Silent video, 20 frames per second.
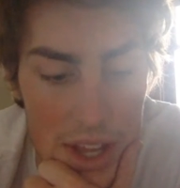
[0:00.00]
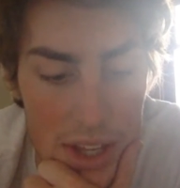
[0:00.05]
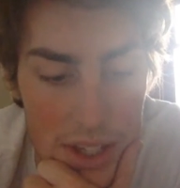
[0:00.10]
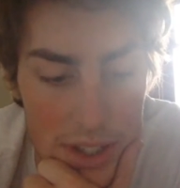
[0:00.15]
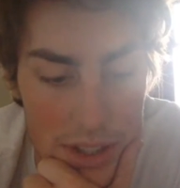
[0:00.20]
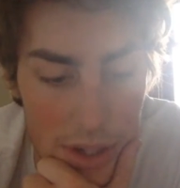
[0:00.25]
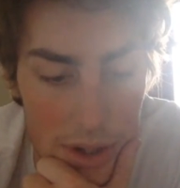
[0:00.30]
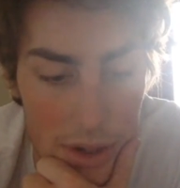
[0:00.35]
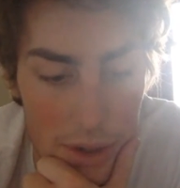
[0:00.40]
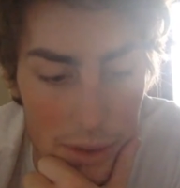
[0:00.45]

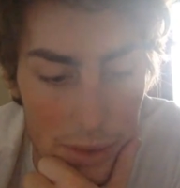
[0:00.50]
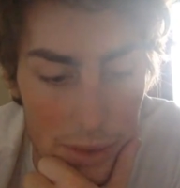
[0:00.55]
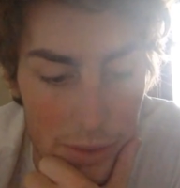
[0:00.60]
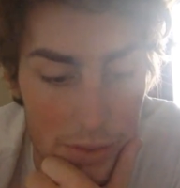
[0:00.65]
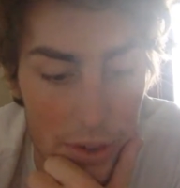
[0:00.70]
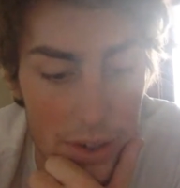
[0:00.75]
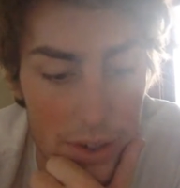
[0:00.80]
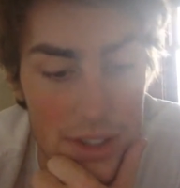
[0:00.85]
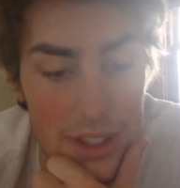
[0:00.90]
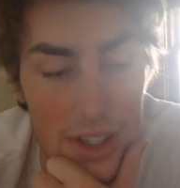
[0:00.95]
so
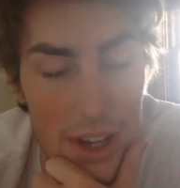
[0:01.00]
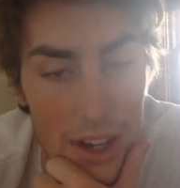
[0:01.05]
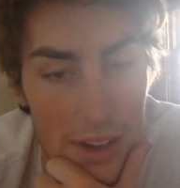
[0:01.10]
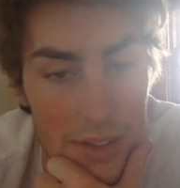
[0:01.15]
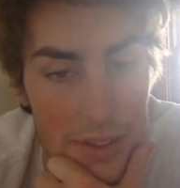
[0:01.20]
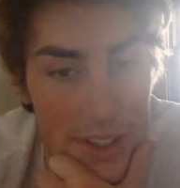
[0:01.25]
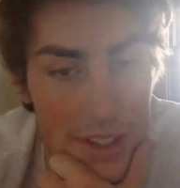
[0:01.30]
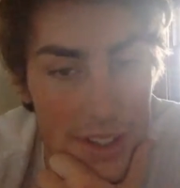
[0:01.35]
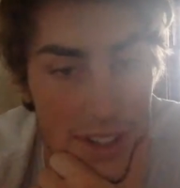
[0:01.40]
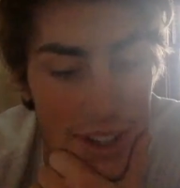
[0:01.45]
first
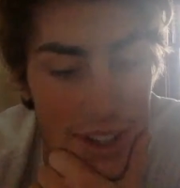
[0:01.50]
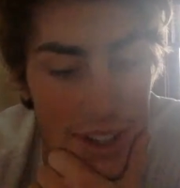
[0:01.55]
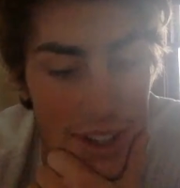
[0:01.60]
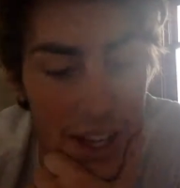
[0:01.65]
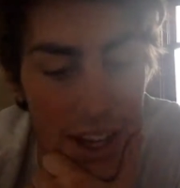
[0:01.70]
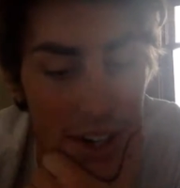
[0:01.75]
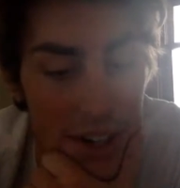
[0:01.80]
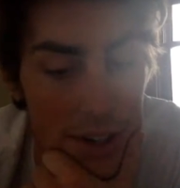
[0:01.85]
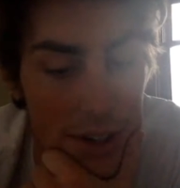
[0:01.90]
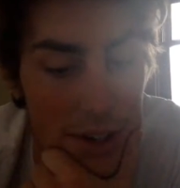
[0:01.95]
off is
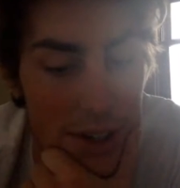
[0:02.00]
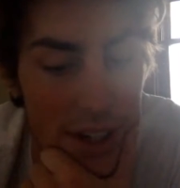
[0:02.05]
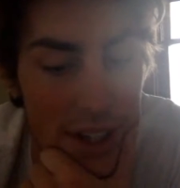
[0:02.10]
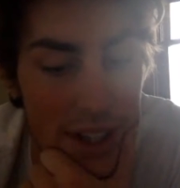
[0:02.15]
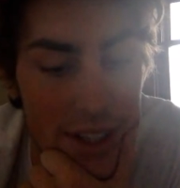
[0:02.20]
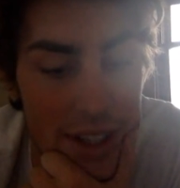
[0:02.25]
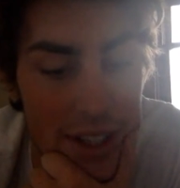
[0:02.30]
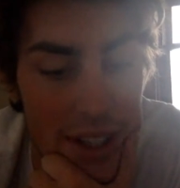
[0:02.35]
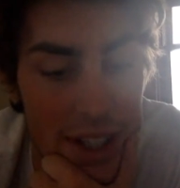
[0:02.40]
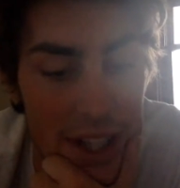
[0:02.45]
land
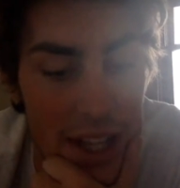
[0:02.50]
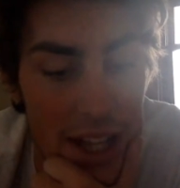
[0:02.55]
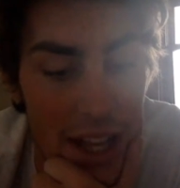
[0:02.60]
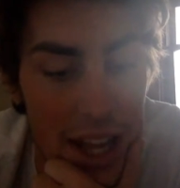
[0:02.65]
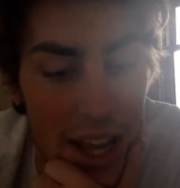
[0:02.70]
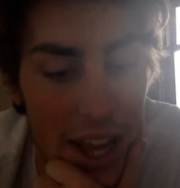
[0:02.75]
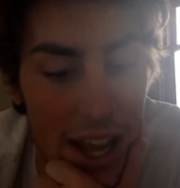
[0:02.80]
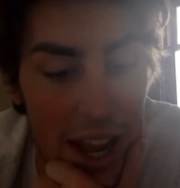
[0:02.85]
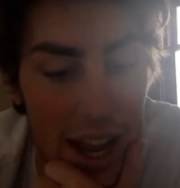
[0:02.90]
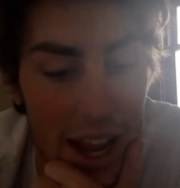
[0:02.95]
interest,
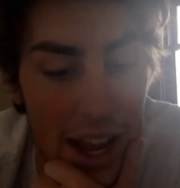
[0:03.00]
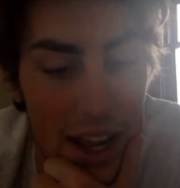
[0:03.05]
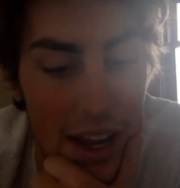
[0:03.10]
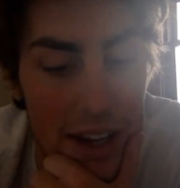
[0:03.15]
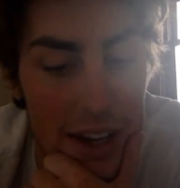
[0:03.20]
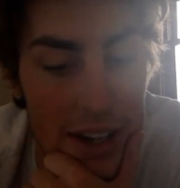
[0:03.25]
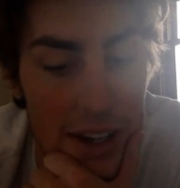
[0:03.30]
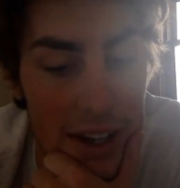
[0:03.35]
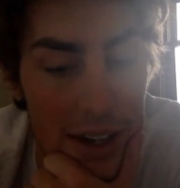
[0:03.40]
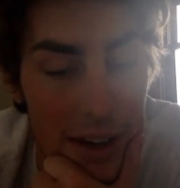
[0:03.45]

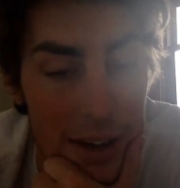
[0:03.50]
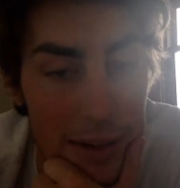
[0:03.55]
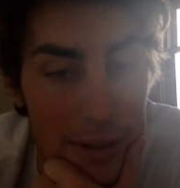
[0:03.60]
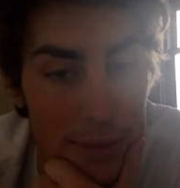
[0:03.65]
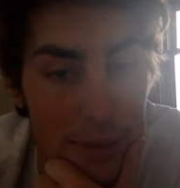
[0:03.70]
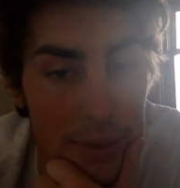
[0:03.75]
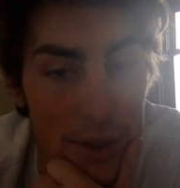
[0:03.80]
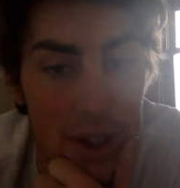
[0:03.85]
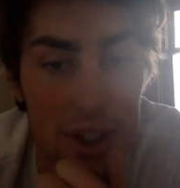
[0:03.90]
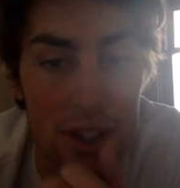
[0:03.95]

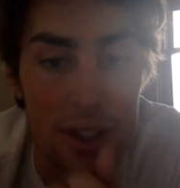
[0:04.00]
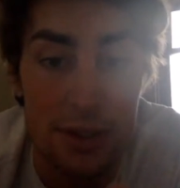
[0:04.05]
and